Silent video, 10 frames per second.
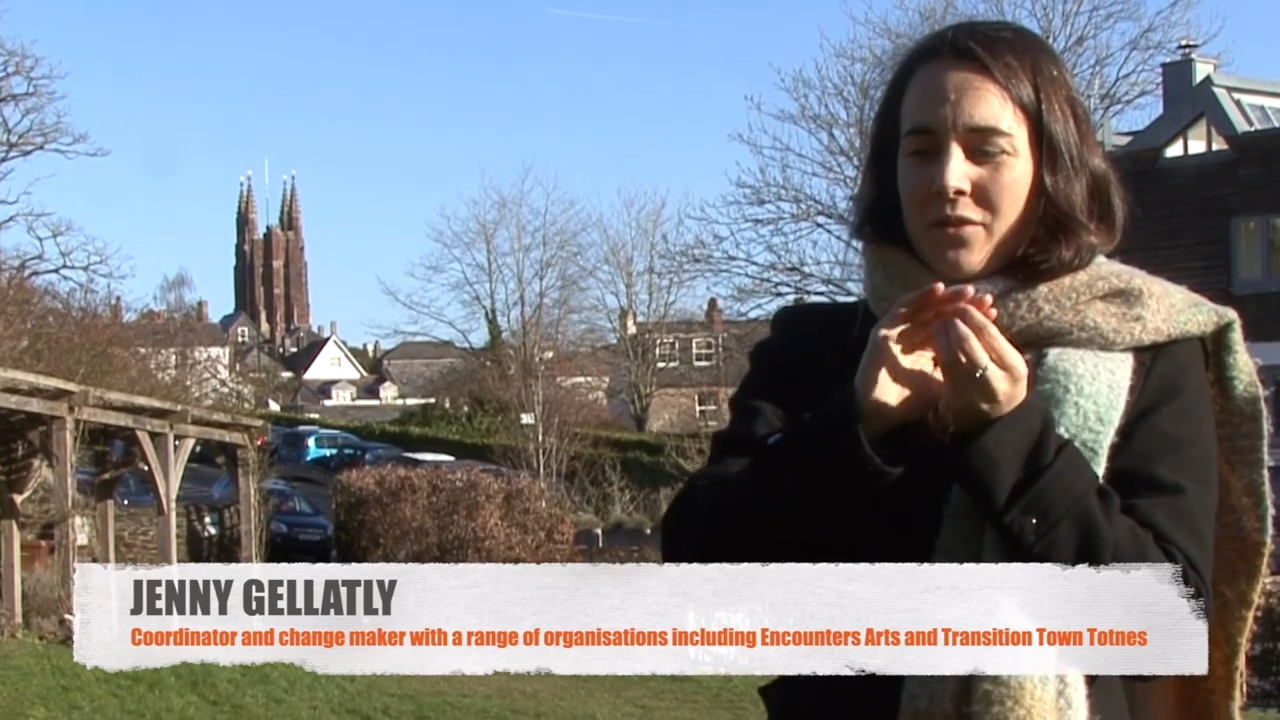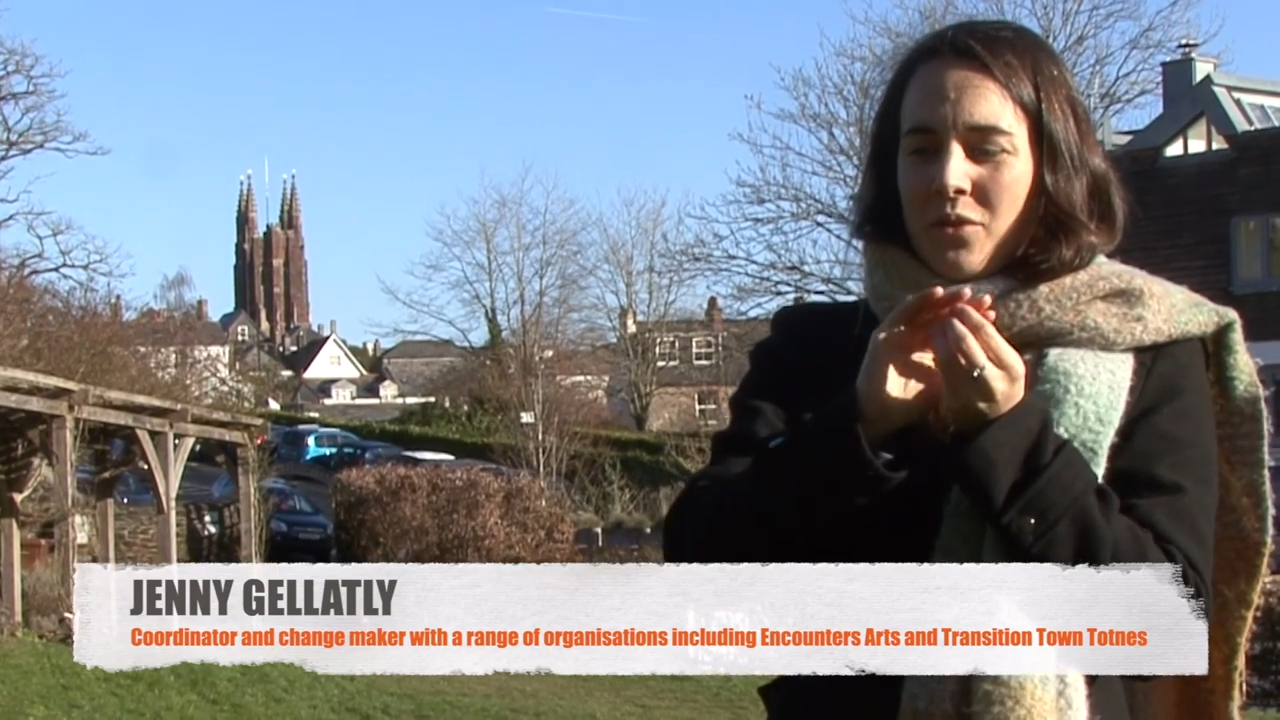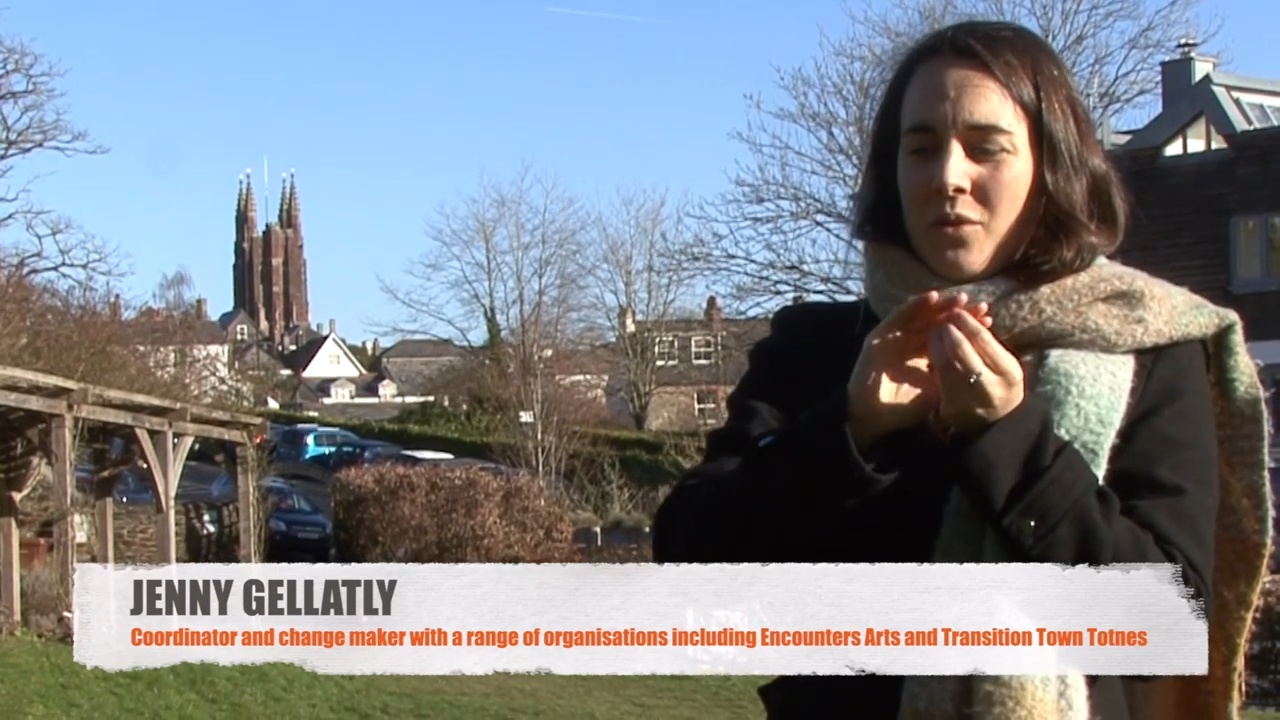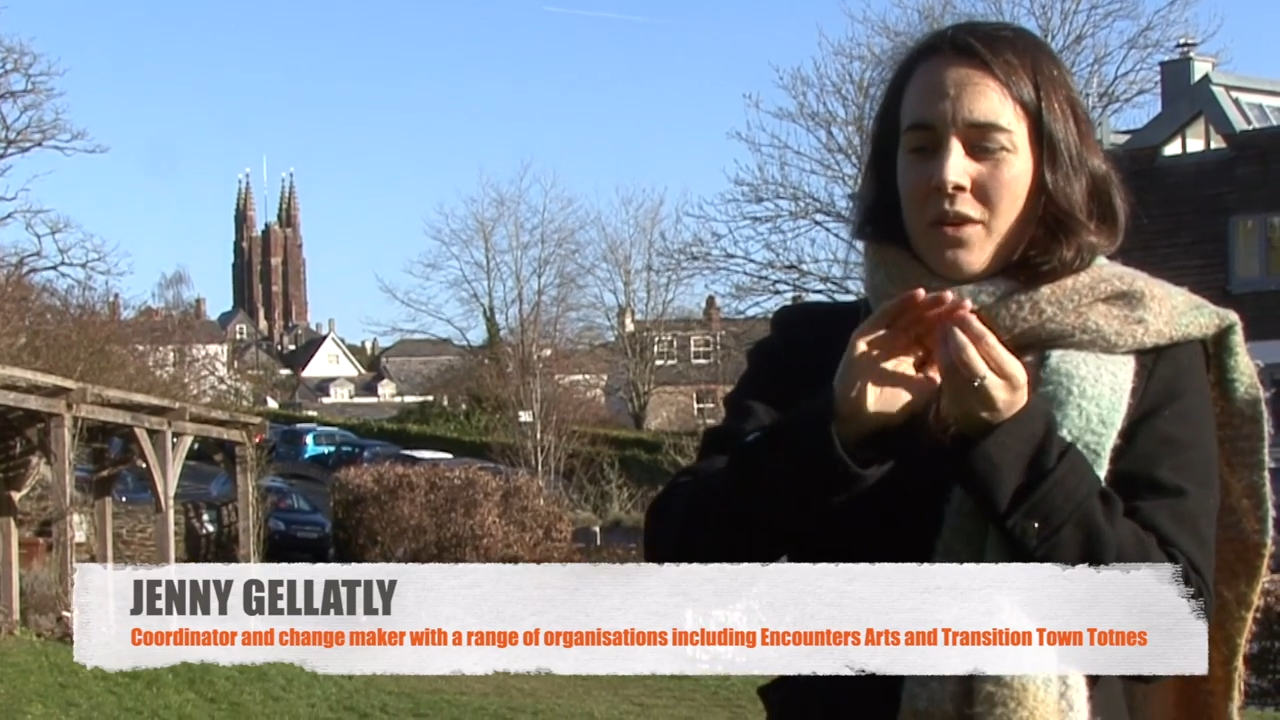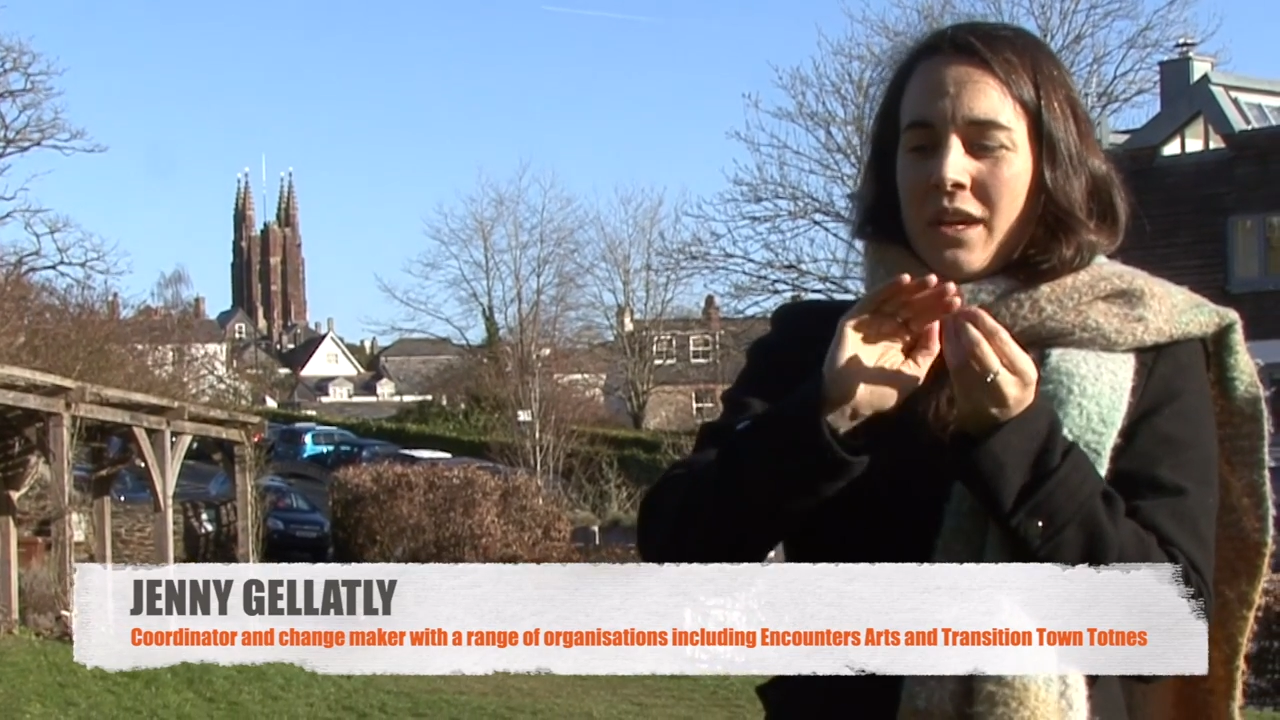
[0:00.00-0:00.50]

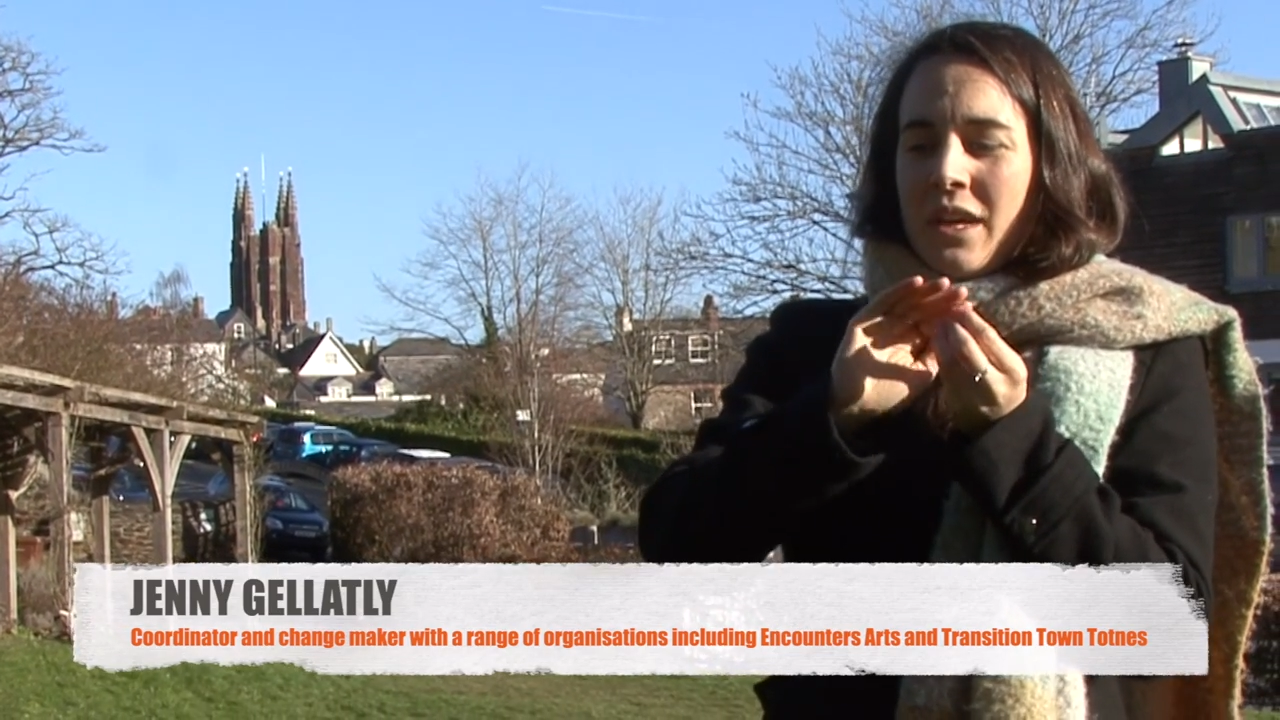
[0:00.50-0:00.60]
for